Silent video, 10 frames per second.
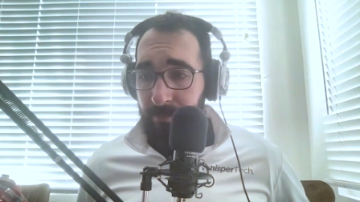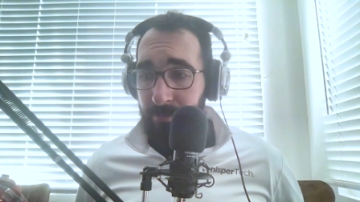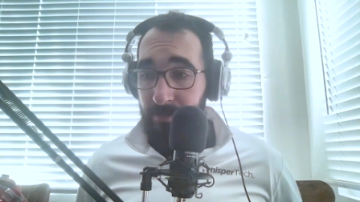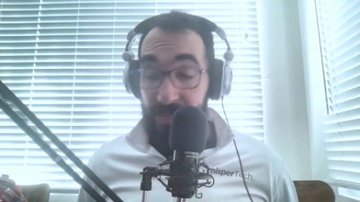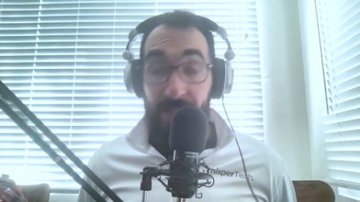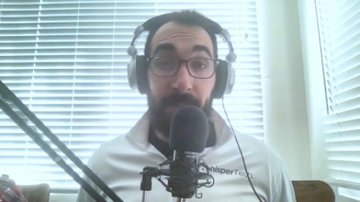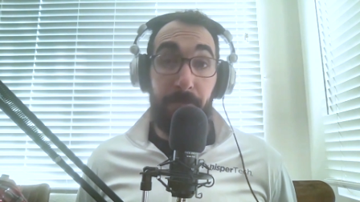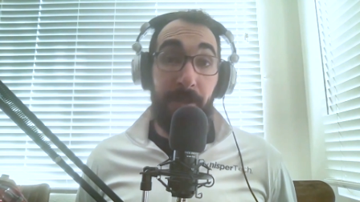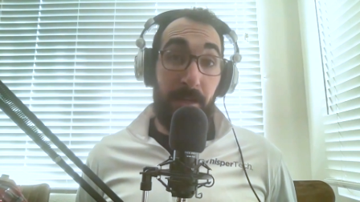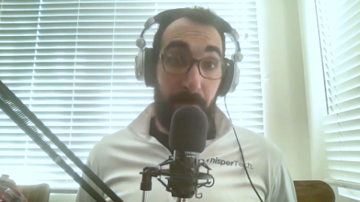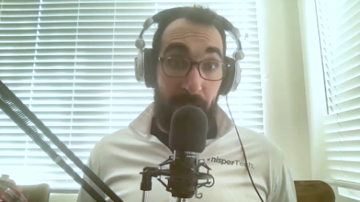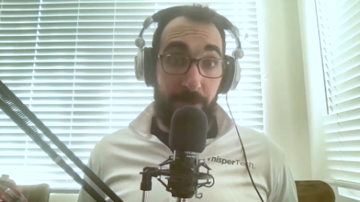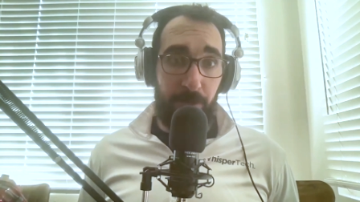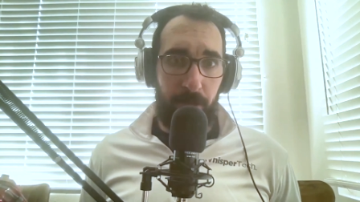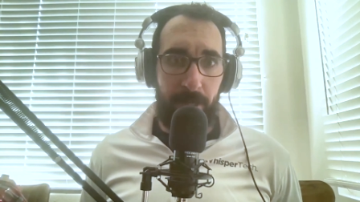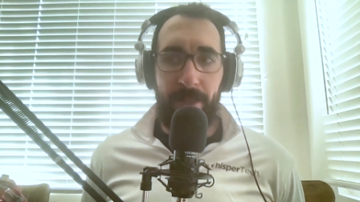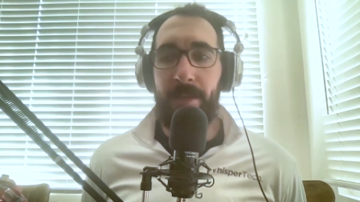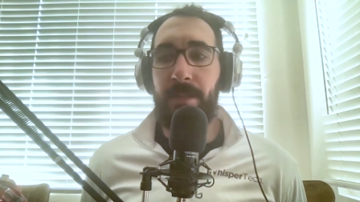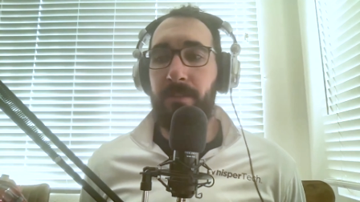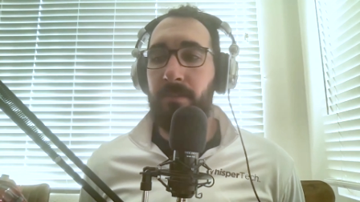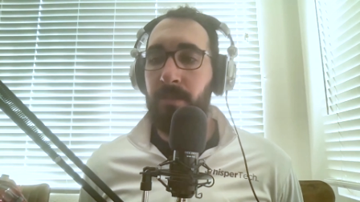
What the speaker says: sadly, we can imagine why that is.